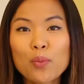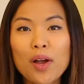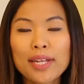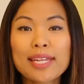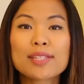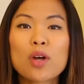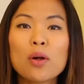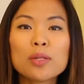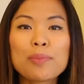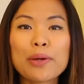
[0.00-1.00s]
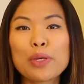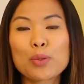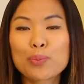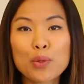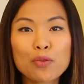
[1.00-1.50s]
1 is all about
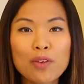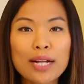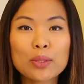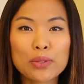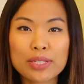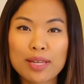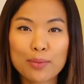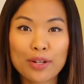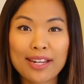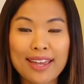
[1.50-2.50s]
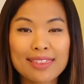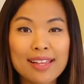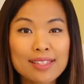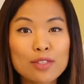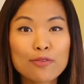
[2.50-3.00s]
your profile or summary, and
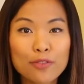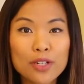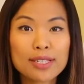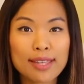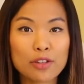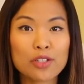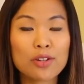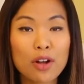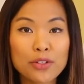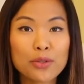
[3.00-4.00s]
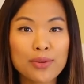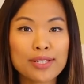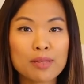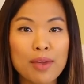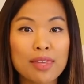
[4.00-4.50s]
that's the first section on your
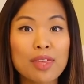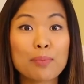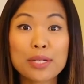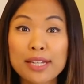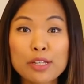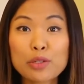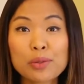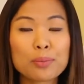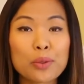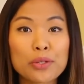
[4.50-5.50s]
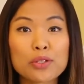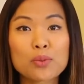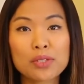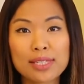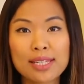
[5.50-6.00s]
resume that potential
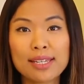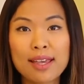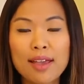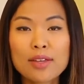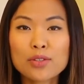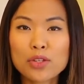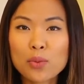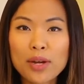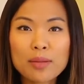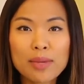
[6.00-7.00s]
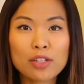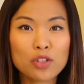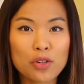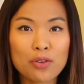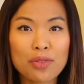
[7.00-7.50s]
employers will see. So you want to make
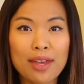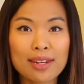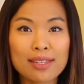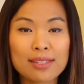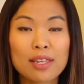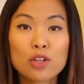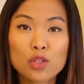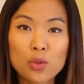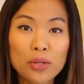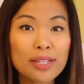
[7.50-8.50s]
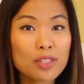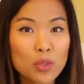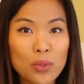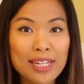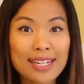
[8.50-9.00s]
sure that it's short and
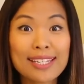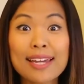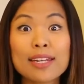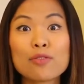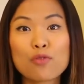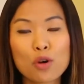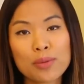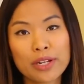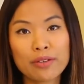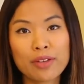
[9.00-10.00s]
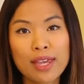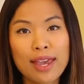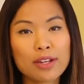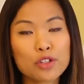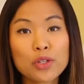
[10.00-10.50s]
sweet yet informative,
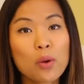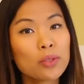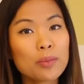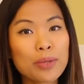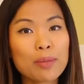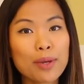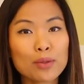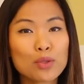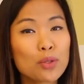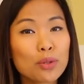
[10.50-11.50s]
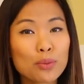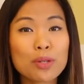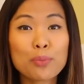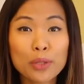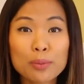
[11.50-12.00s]
and it should only be about 2 to
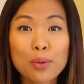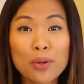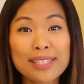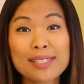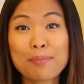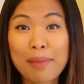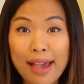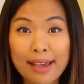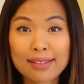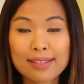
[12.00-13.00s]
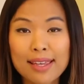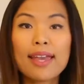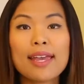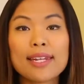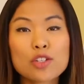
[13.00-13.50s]
3 bullet points max.
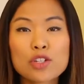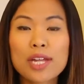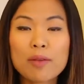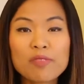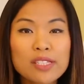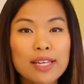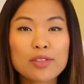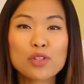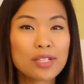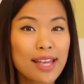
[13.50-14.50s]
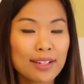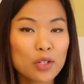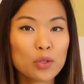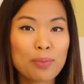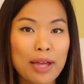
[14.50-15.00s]
And it should emphasize your
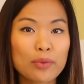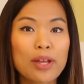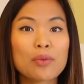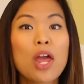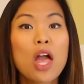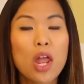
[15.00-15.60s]
technical background,